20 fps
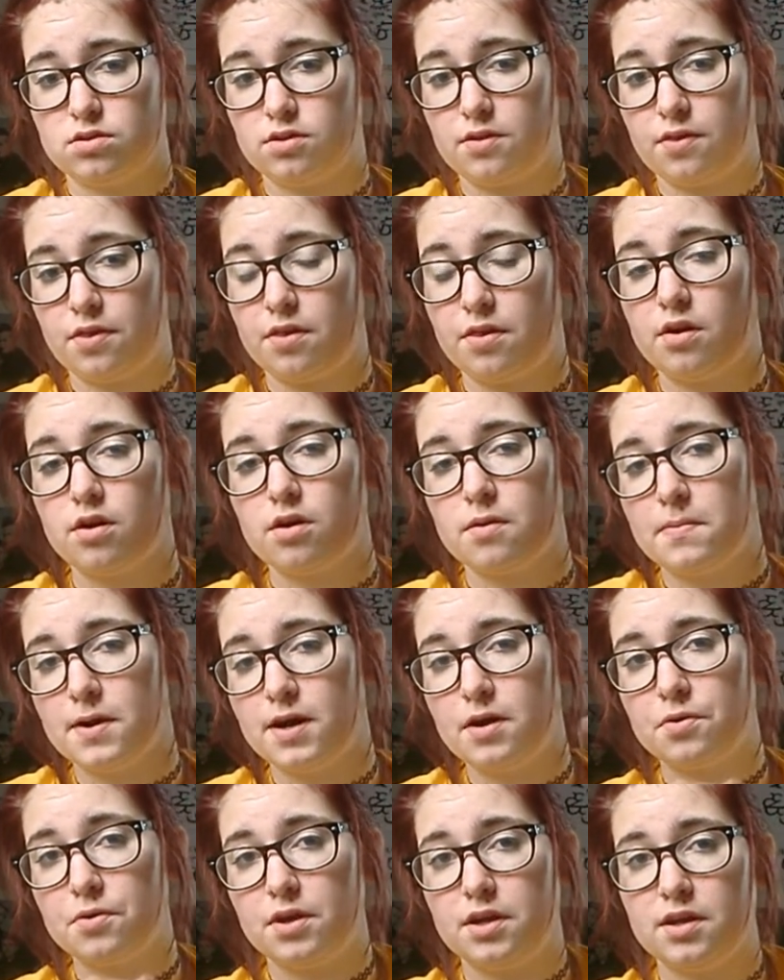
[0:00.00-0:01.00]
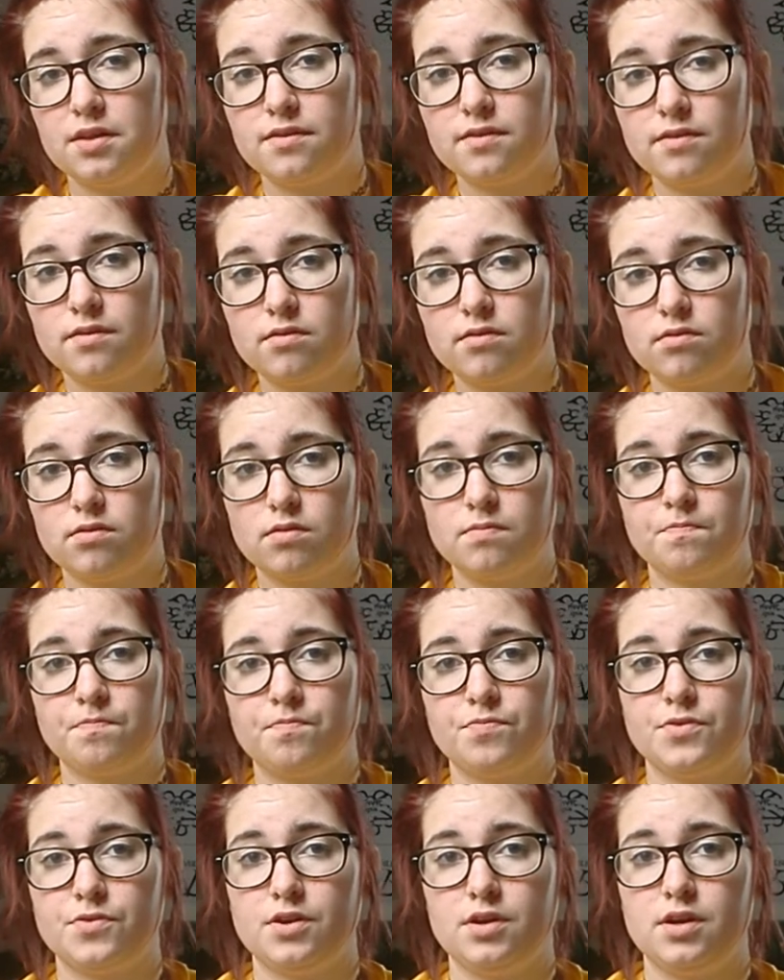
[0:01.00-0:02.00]
talk about it
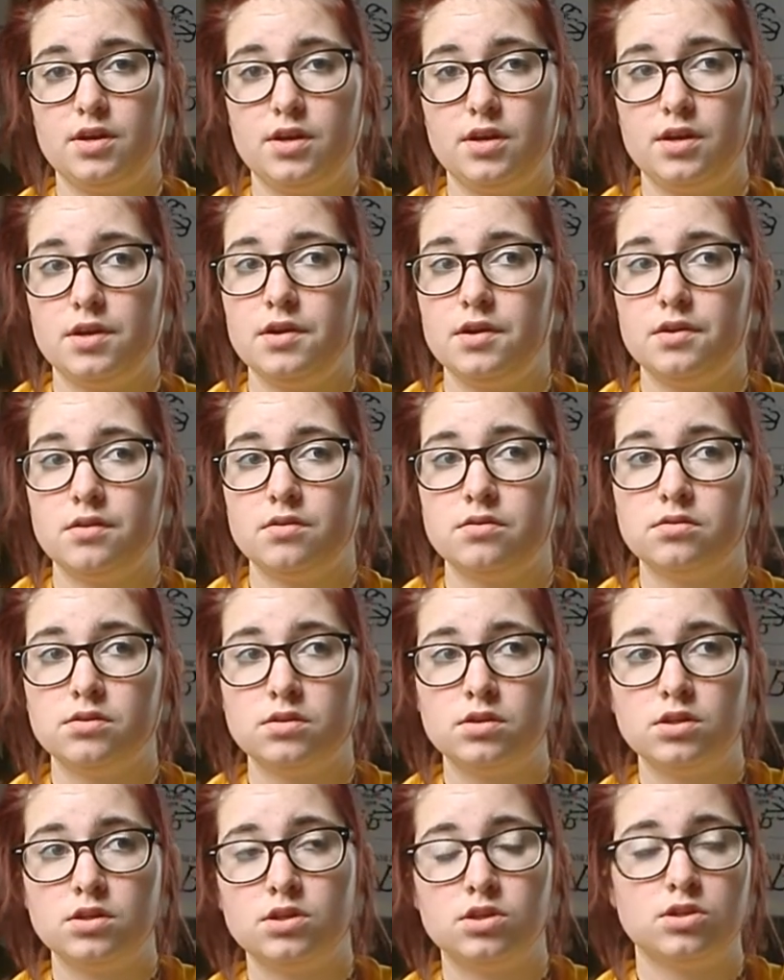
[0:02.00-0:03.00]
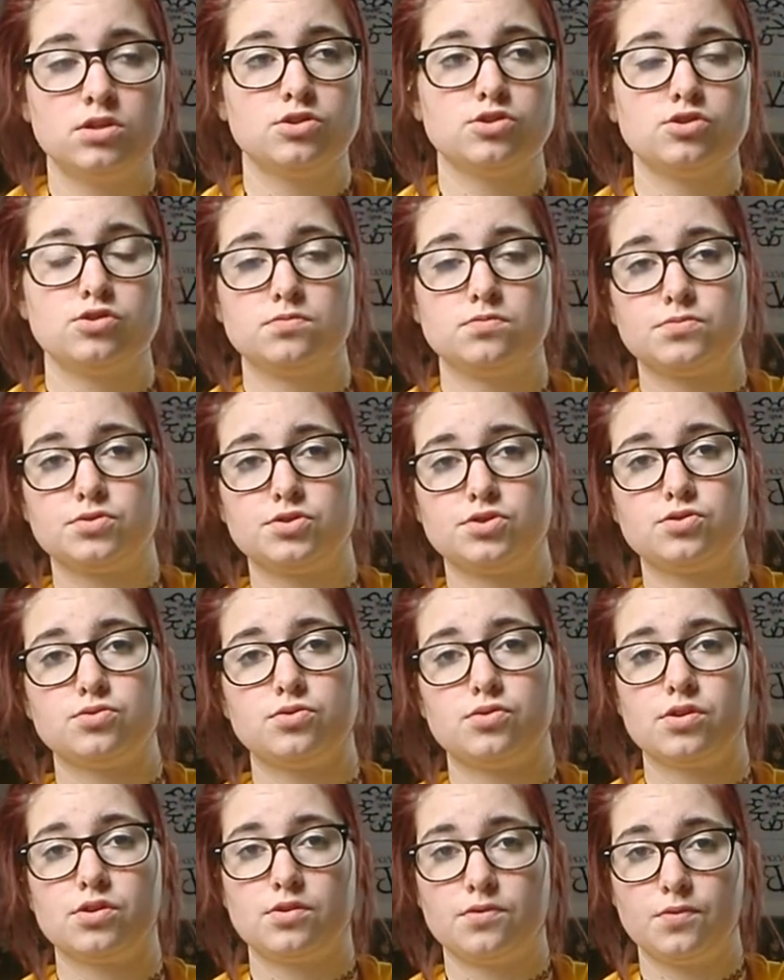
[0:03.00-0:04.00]
in some
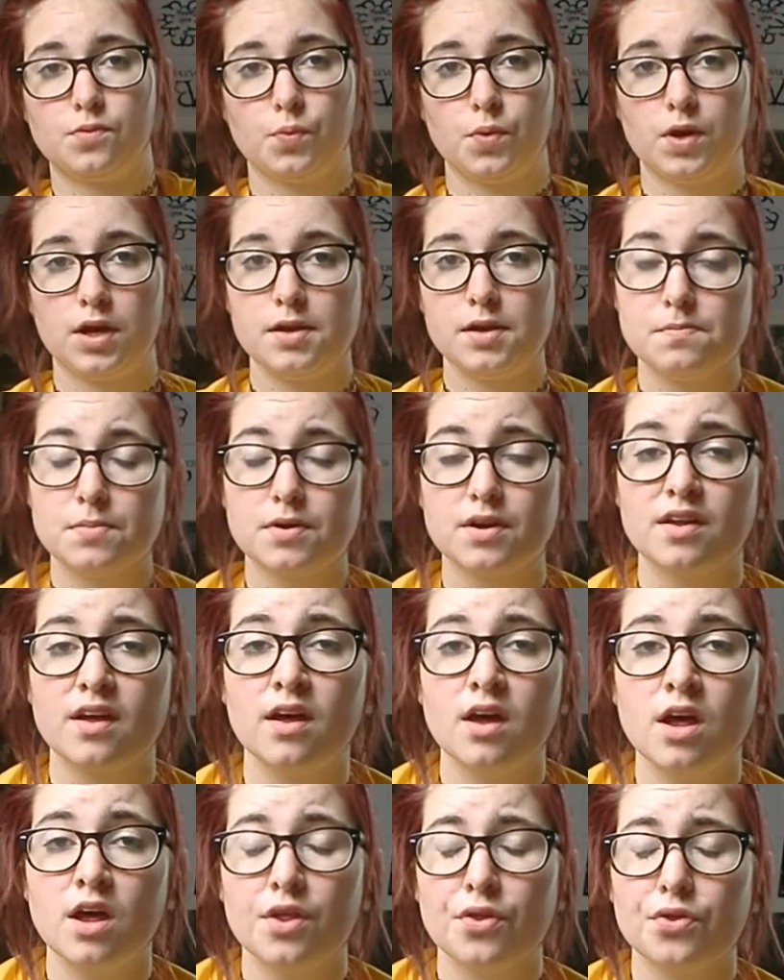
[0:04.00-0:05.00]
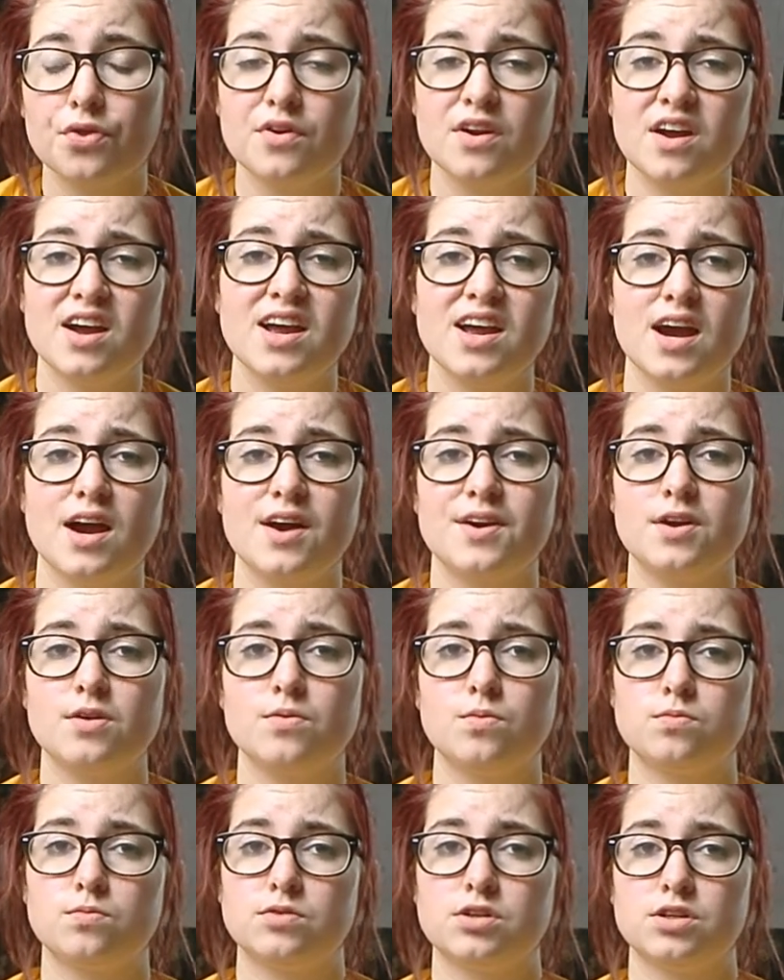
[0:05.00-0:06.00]
sort of way, but today I
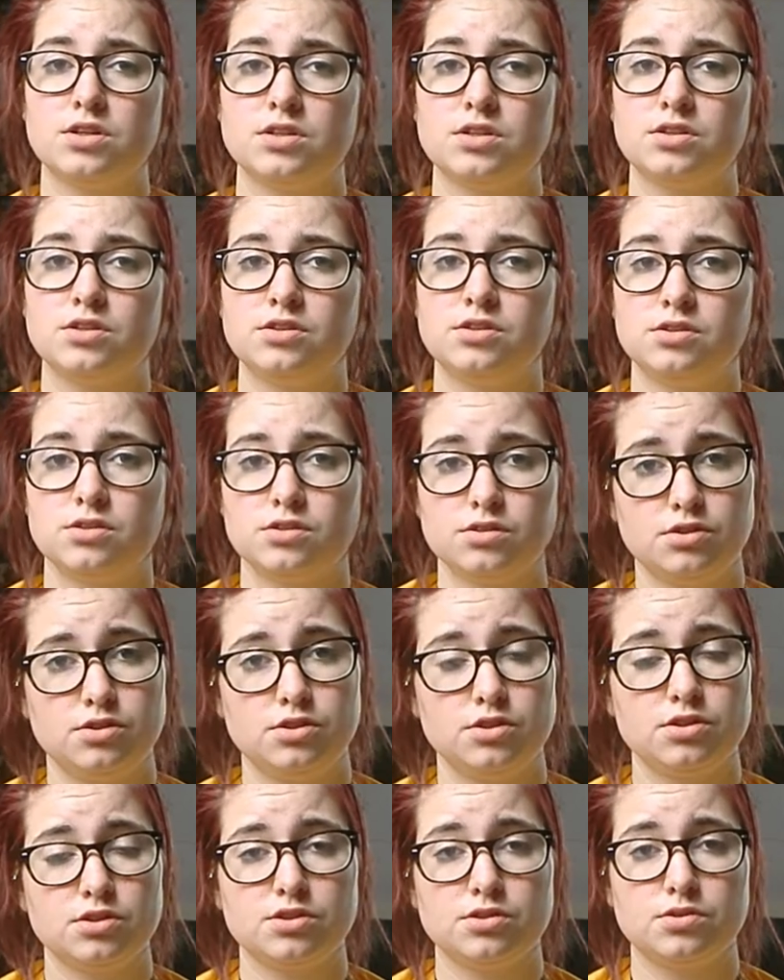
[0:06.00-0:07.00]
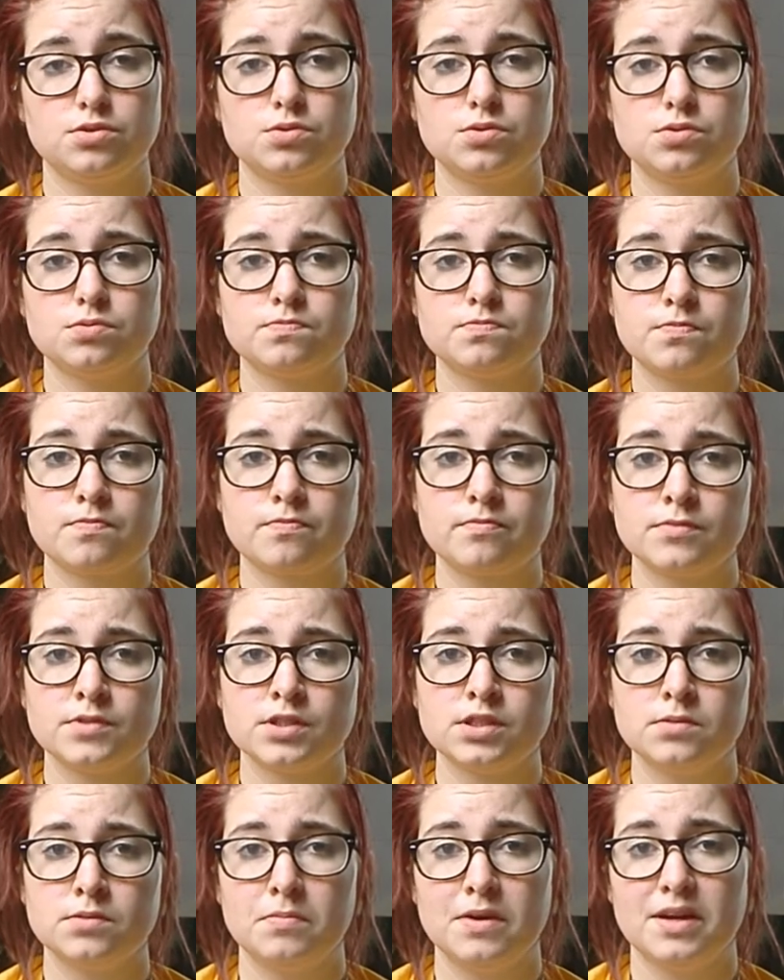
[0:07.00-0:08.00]
wanna just to
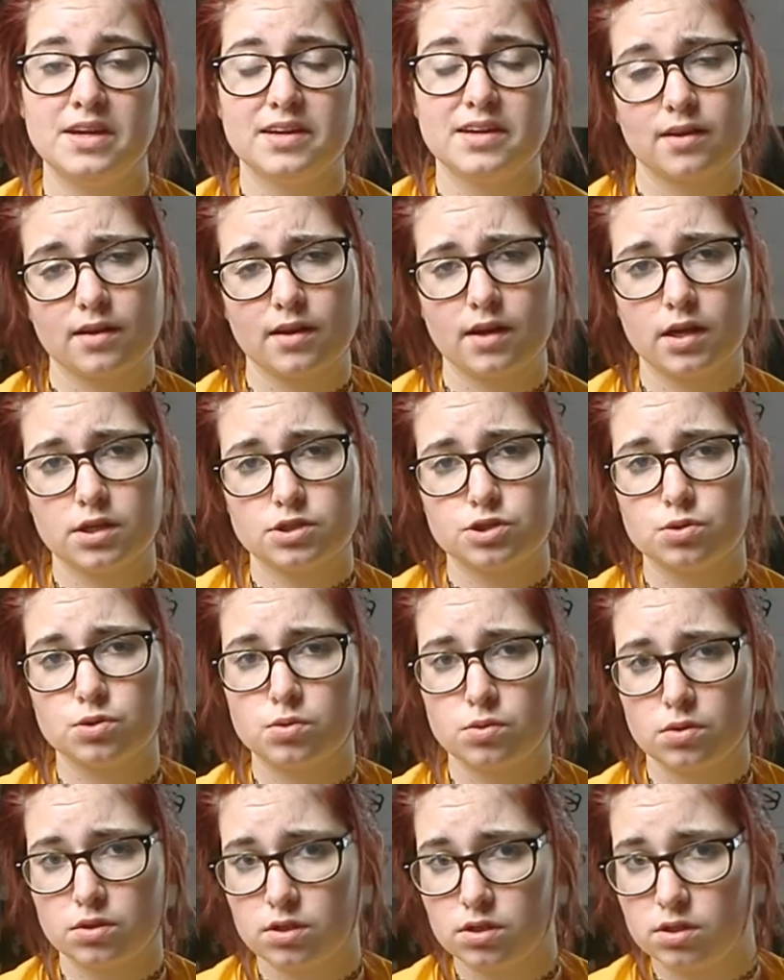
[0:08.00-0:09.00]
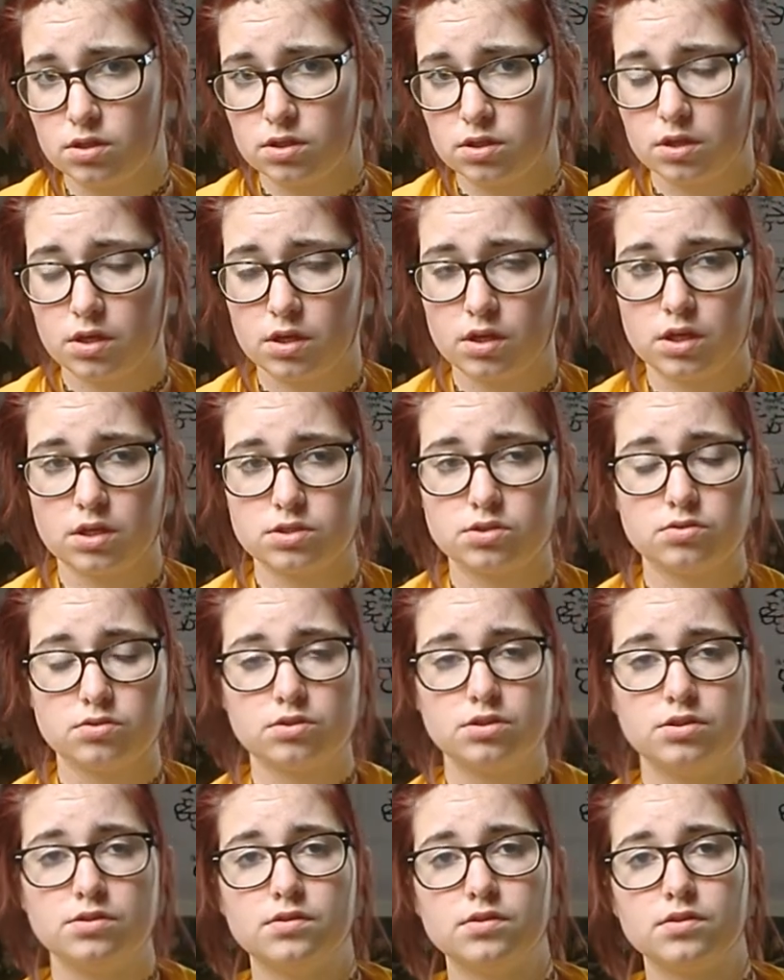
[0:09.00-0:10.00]
make a
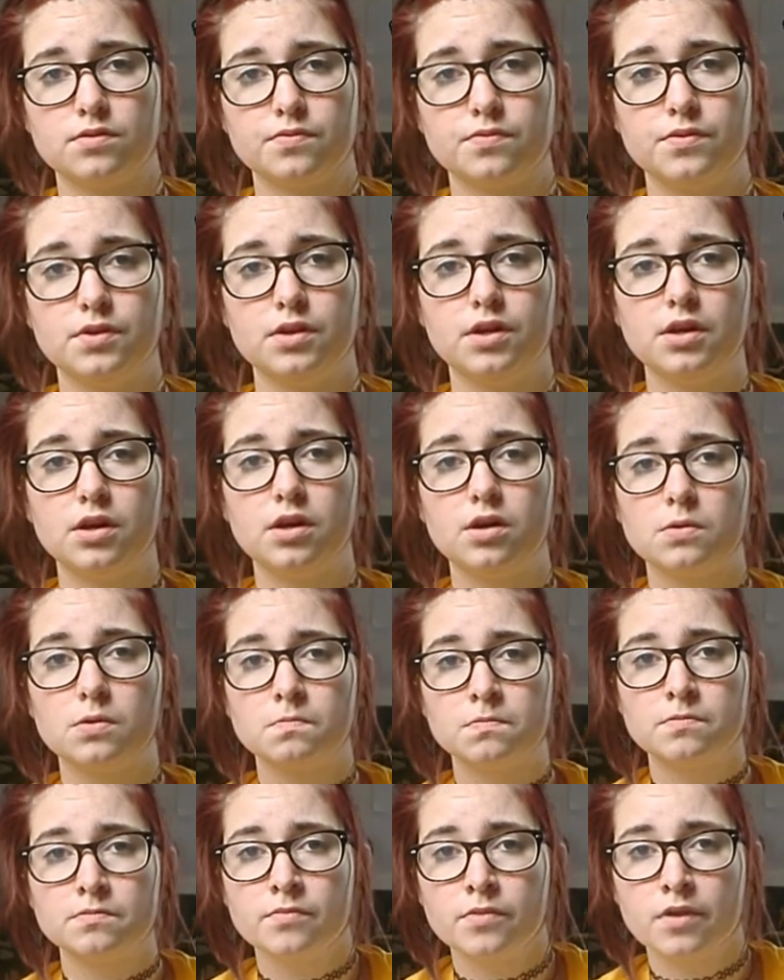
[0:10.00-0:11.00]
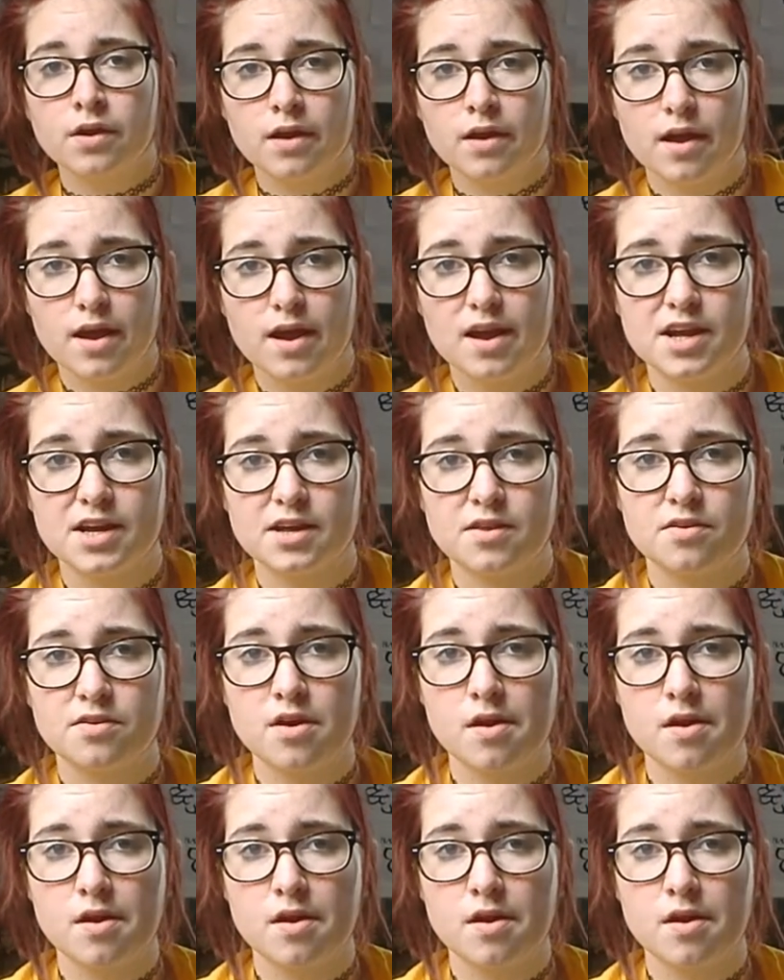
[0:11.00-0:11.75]
casualty video and